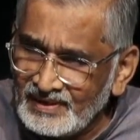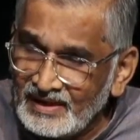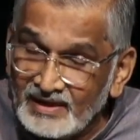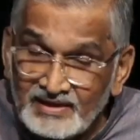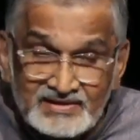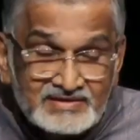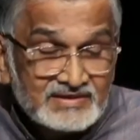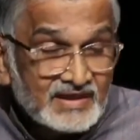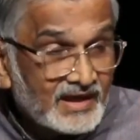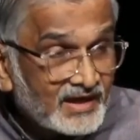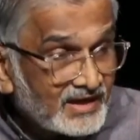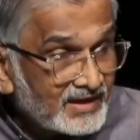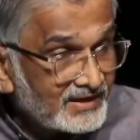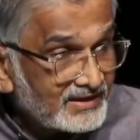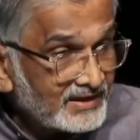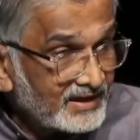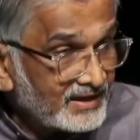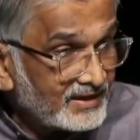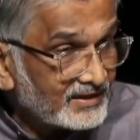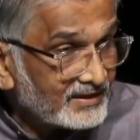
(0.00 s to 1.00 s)
It is
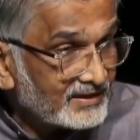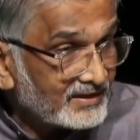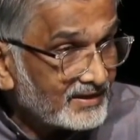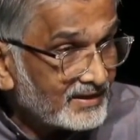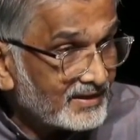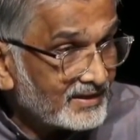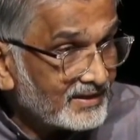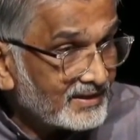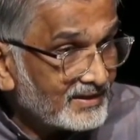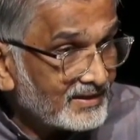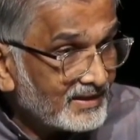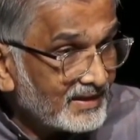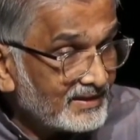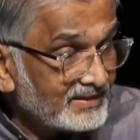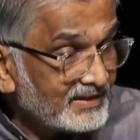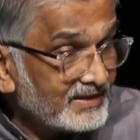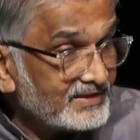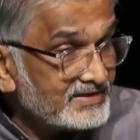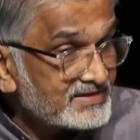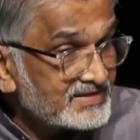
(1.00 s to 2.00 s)
heartening
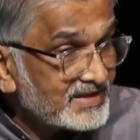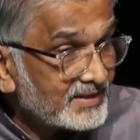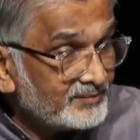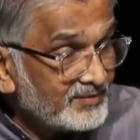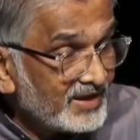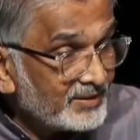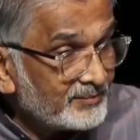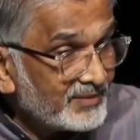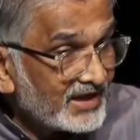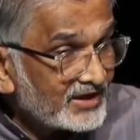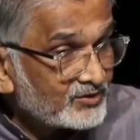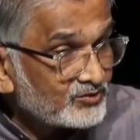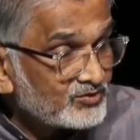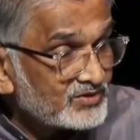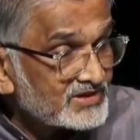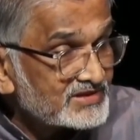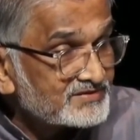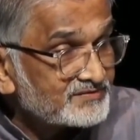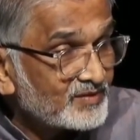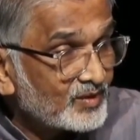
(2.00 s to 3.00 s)
that it is coming back to
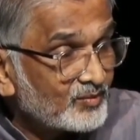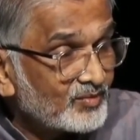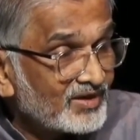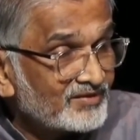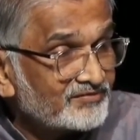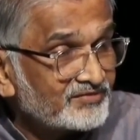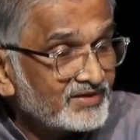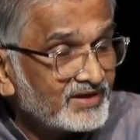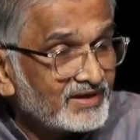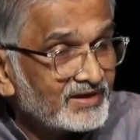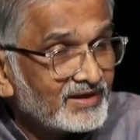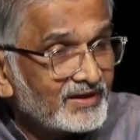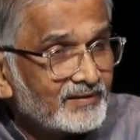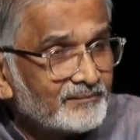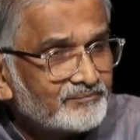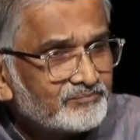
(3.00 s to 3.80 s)
us from Africa.